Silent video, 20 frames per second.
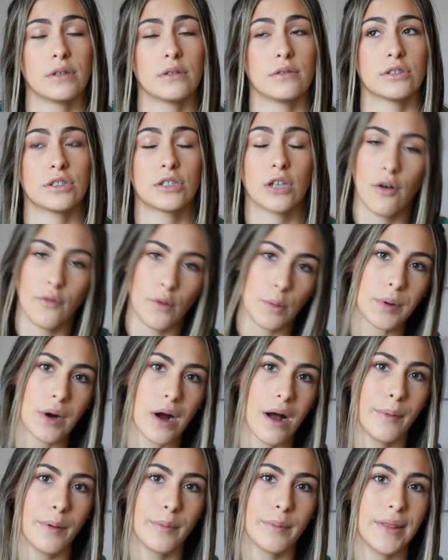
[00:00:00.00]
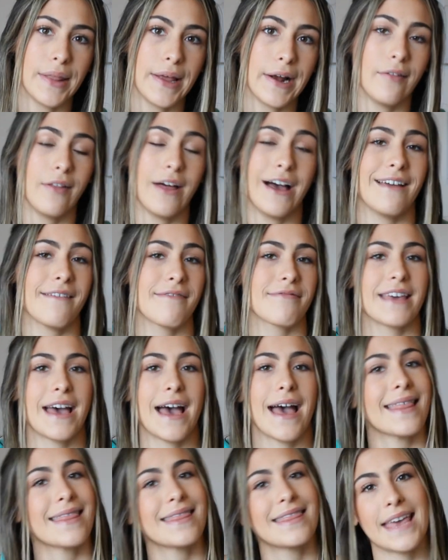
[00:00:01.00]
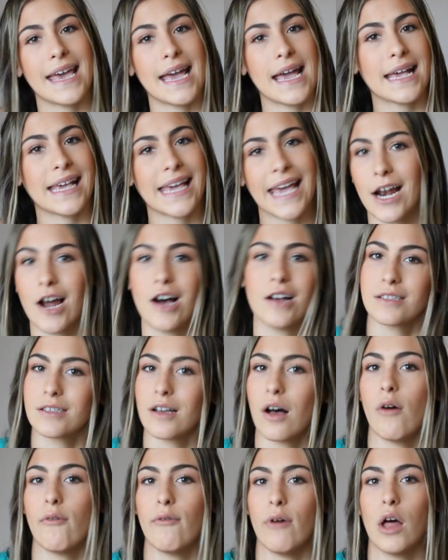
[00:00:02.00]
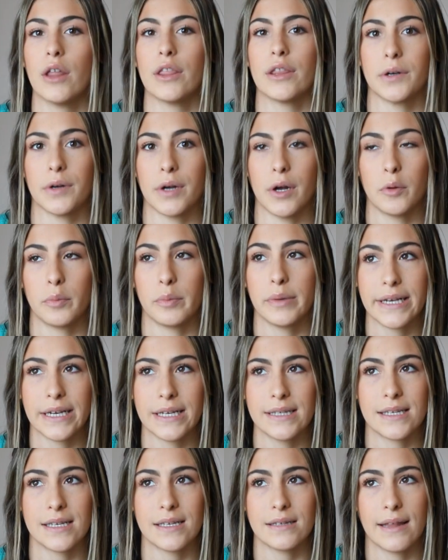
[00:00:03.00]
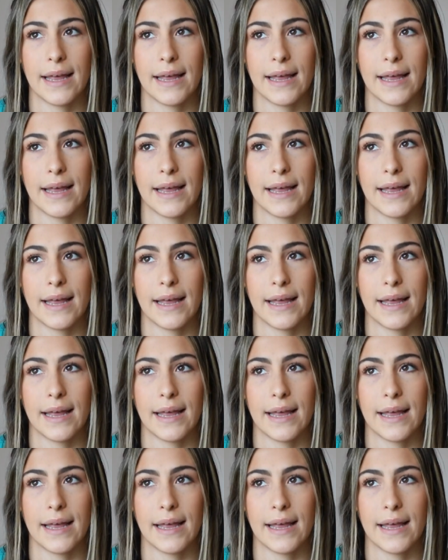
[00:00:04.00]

solve a problem in their life that they cannot solve on their own. Because